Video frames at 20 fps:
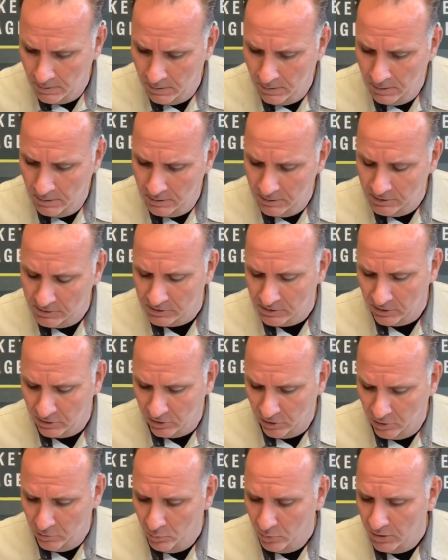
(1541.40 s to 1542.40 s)
This is a
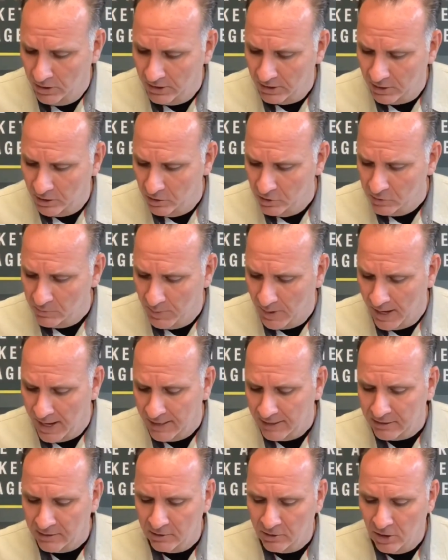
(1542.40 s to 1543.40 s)
good one. It goes
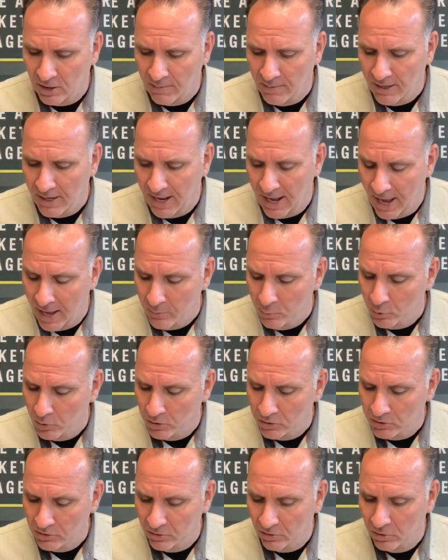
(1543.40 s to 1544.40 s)
back to talk about
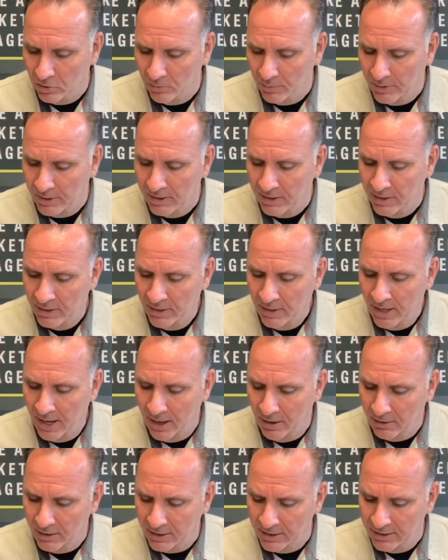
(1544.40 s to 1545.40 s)
AdWords a little bit.
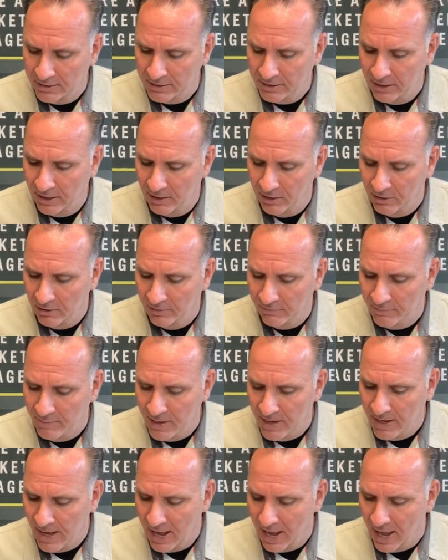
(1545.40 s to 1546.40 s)
How can I tell if
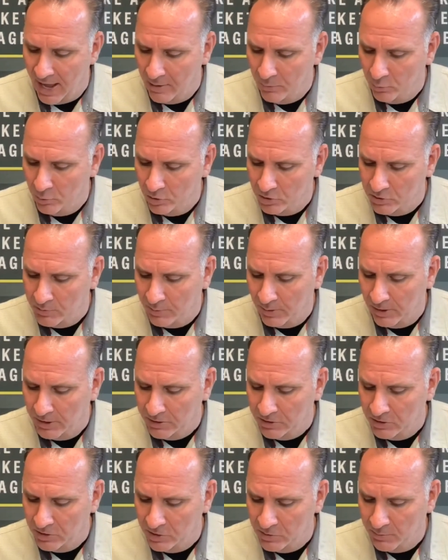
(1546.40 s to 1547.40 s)
my AdWords
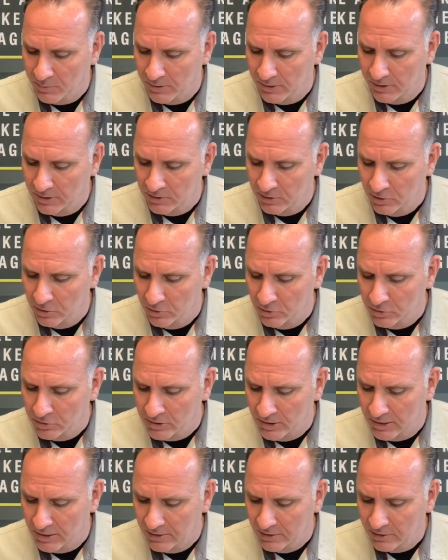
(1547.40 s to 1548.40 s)
budget is being used
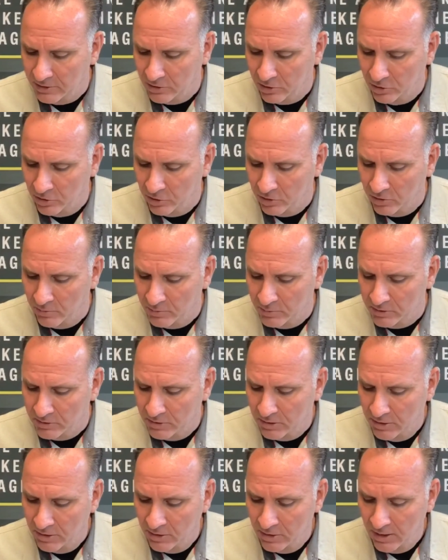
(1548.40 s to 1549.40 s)
on the terms
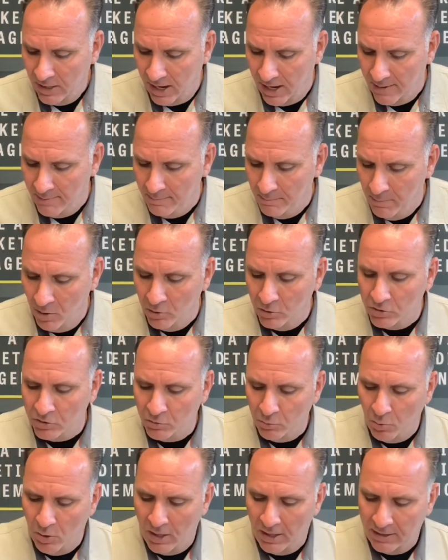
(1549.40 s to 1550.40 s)
I most
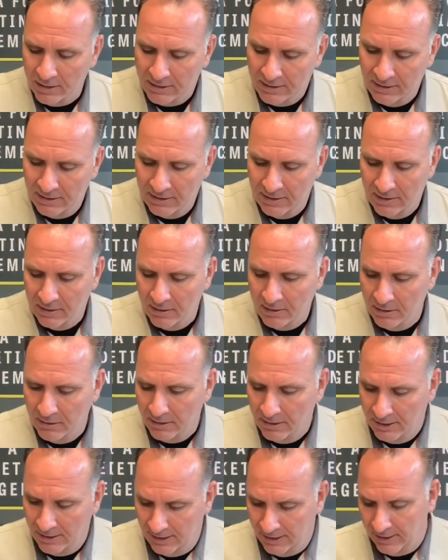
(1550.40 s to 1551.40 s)
want to
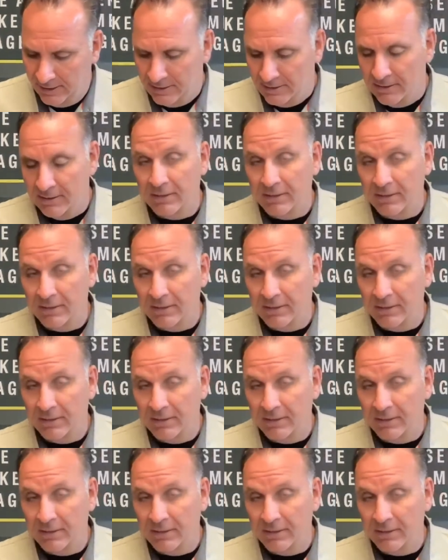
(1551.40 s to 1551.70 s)
hit?